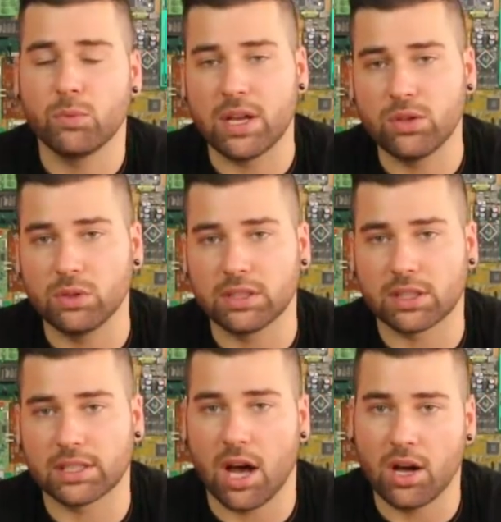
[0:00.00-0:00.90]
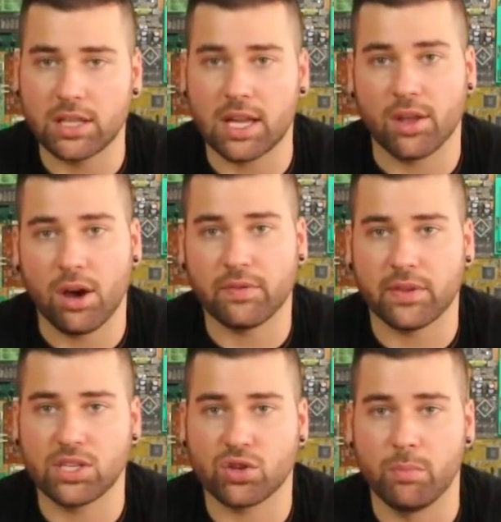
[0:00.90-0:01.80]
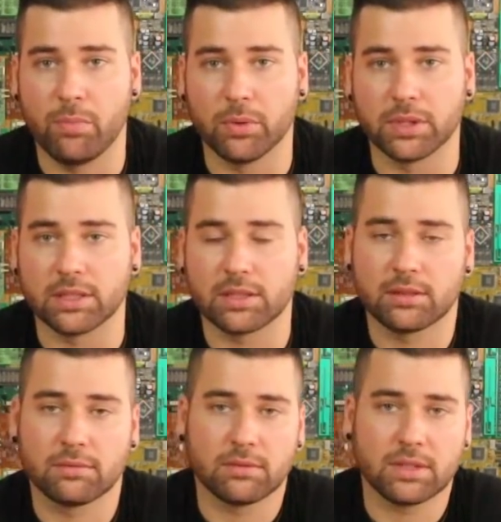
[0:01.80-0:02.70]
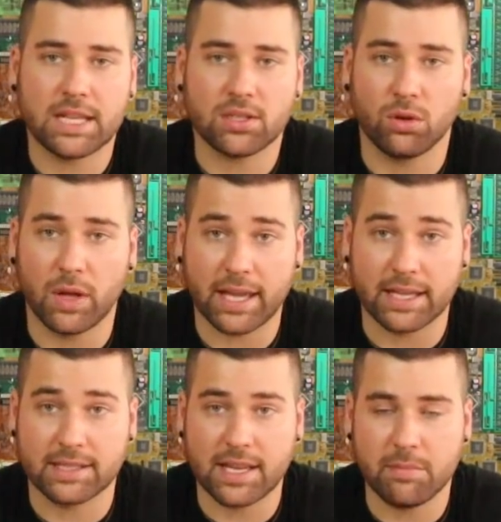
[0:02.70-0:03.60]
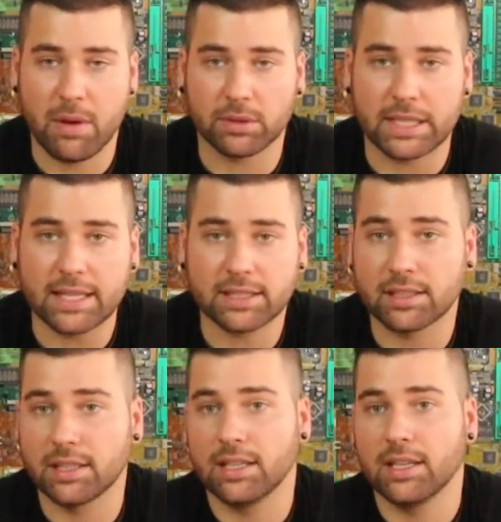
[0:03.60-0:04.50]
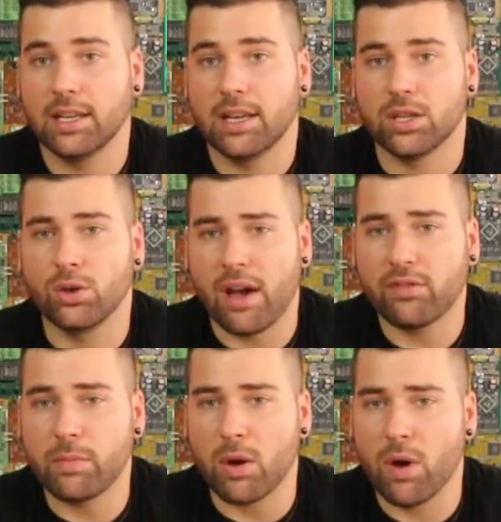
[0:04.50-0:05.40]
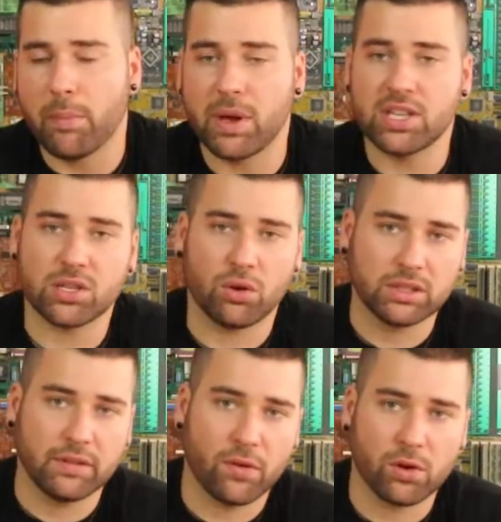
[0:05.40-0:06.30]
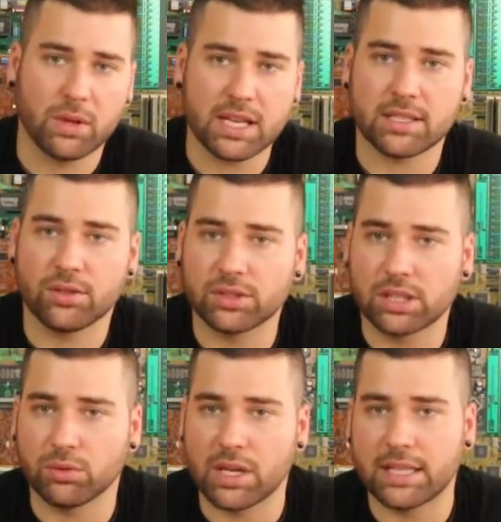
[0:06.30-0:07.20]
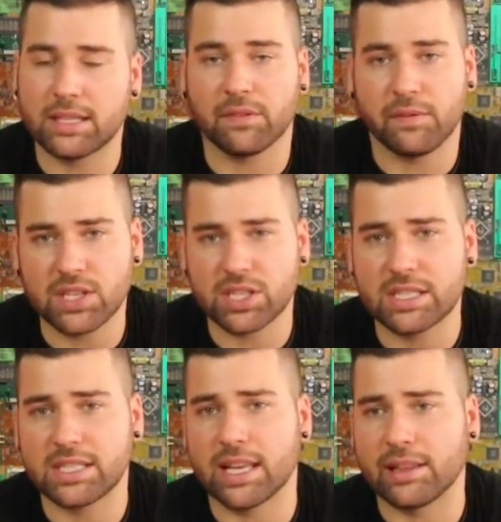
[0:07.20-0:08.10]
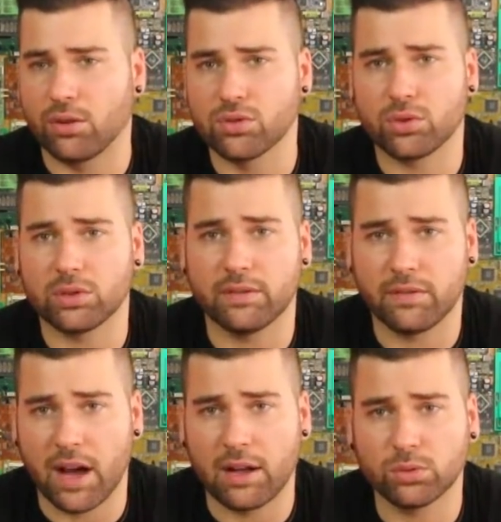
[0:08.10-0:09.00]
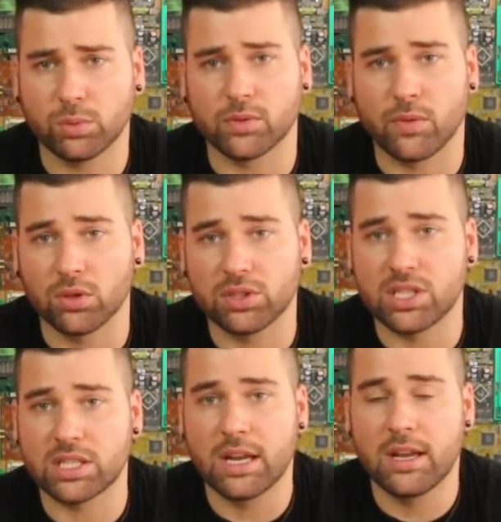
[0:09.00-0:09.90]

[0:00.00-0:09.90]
when you will turn on and off each component. That's all I can say about that. You have on my webpage all the formulas in order to get the efficiency and also the output voltage.